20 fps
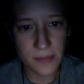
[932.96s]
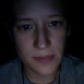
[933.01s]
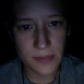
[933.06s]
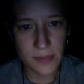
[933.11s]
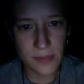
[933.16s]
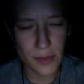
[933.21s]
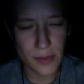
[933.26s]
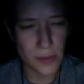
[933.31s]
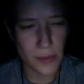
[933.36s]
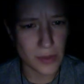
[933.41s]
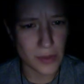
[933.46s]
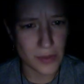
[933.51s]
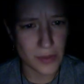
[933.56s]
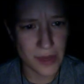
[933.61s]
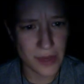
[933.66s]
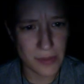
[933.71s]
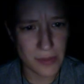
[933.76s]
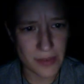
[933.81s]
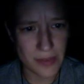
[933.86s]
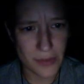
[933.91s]
"From an old
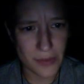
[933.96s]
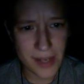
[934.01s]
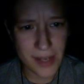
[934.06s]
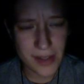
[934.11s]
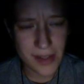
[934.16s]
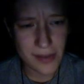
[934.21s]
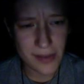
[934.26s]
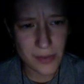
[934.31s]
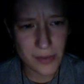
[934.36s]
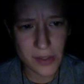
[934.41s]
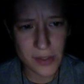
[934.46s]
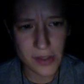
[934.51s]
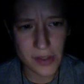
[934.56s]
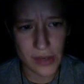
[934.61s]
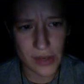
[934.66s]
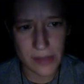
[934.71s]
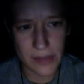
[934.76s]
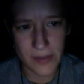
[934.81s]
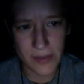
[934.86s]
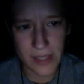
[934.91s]
family friend? Wouldn't
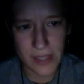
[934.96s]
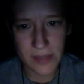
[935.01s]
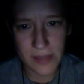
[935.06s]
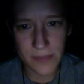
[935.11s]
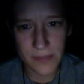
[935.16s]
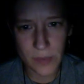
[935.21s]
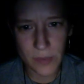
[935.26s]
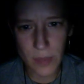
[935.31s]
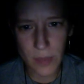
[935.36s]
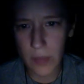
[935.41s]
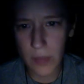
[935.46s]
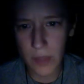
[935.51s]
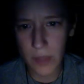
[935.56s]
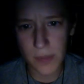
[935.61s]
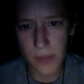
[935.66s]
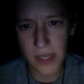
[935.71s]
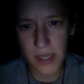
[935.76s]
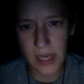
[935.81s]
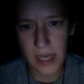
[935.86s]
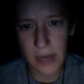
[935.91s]
dream of it. Well
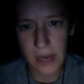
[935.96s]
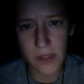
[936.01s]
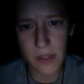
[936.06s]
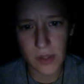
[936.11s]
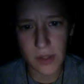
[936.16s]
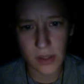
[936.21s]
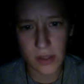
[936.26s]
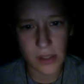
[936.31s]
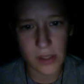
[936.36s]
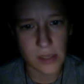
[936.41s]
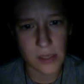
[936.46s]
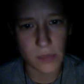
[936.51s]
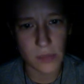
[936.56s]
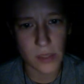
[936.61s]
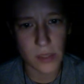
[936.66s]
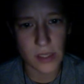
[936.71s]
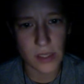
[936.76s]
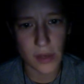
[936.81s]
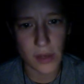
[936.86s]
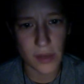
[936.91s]
worth my time to talk to
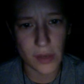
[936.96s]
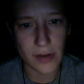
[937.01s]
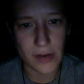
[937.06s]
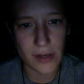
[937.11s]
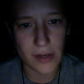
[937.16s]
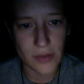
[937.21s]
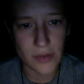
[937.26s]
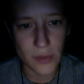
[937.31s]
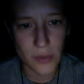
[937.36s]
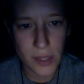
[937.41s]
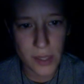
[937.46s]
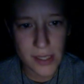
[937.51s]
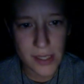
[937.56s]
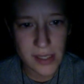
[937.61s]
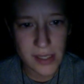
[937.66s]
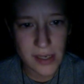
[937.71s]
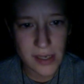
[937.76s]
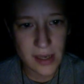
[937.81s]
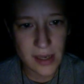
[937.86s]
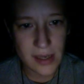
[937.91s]
someone coherent for
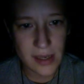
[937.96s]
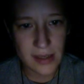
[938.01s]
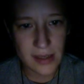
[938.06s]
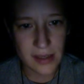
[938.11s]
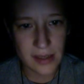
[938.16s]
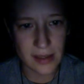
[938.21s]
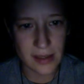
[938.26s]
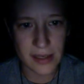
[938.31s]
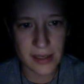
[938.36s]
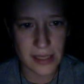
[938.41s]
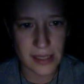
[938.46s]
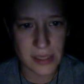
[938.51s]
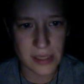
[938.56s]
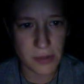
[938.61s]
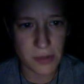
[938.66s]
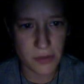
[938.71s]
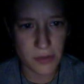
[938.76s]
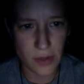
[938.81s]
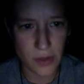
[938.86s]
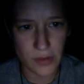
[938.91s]
once. The clinic's
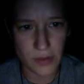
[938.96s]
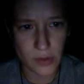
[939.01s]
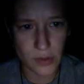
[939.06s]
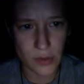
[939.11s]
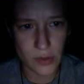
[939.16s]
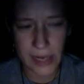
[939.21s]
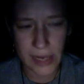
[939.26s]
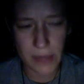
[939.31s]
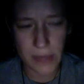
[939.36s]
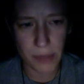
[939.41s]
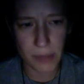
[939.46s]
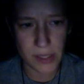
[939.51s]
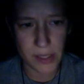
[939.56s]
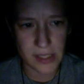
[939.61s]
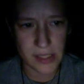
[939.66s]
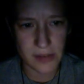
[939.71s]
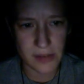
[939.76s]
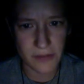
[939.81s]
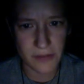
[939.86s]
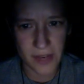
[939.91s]
been full of crackpots
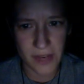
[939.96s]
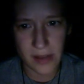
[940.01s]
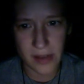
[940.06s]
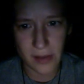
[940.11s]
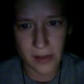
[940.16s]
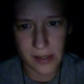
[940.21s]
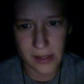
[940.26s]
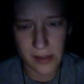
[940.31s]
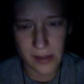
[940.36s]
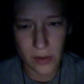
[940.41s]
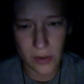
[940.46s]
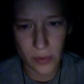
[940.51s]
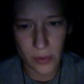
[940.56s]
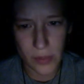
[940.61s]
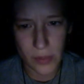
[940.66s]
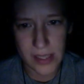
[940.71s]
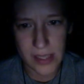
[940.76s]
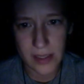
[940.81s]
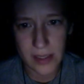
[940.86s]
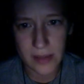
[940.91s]
and vagrants all
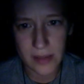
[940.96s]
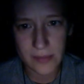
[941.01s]
week."